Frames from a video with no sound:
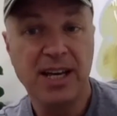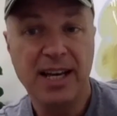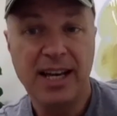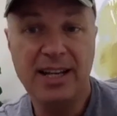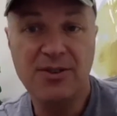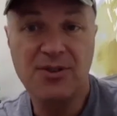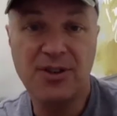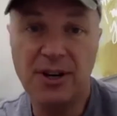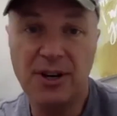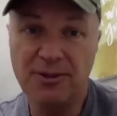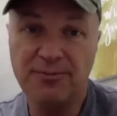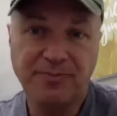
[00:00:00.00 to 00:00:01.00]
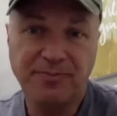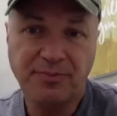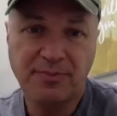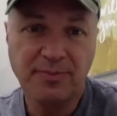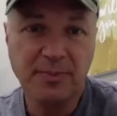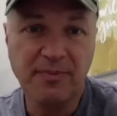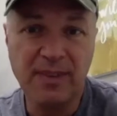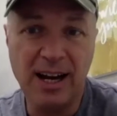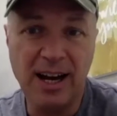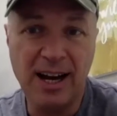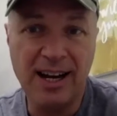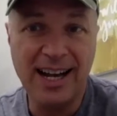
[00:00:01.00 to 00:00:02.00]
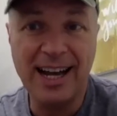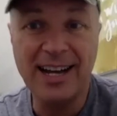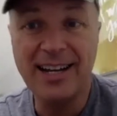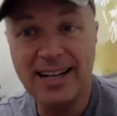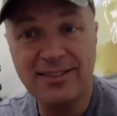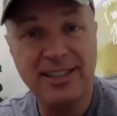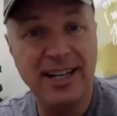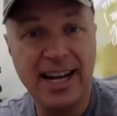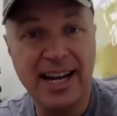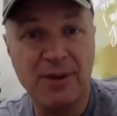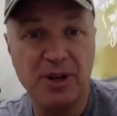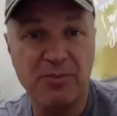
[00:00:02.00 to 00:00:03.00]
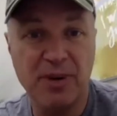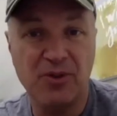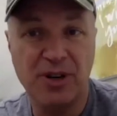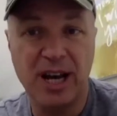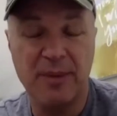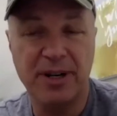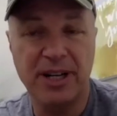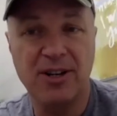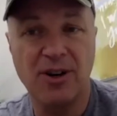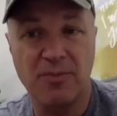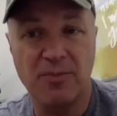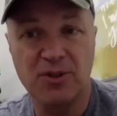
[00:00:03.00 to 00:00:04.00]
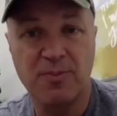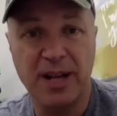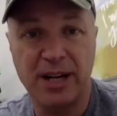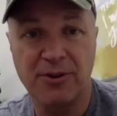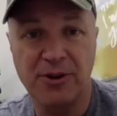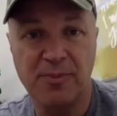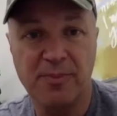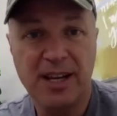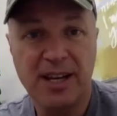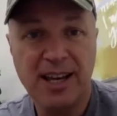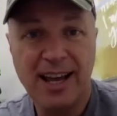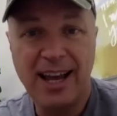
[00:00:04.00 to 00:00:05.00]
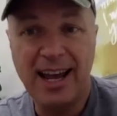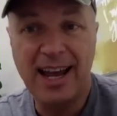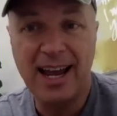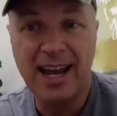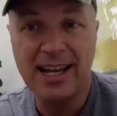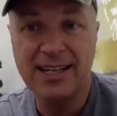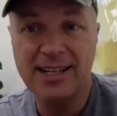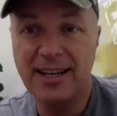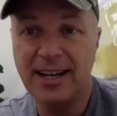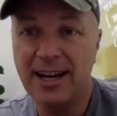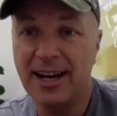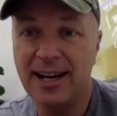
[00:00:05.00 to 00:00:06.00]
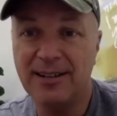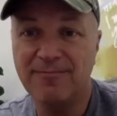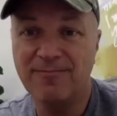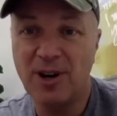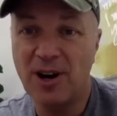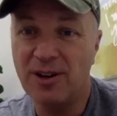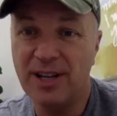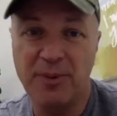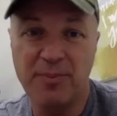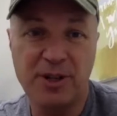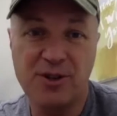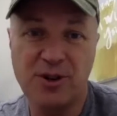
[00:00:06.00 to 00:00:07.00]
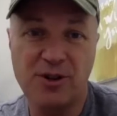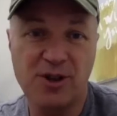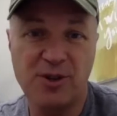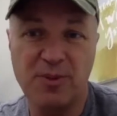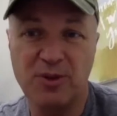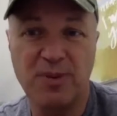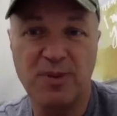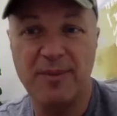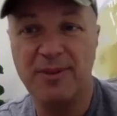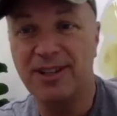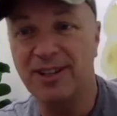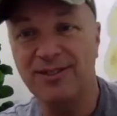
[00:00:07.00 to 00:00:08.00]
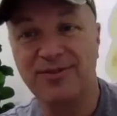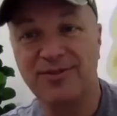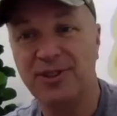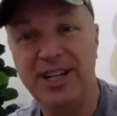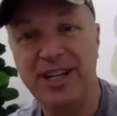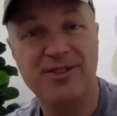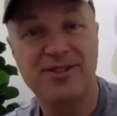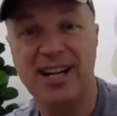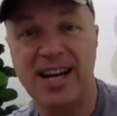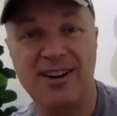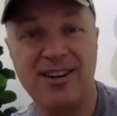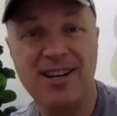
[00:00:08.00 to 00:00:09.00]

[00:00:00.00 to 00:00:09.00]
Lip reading: And so, and now today I run my own company called Multiply Group, and helping churches multiply, because for years now,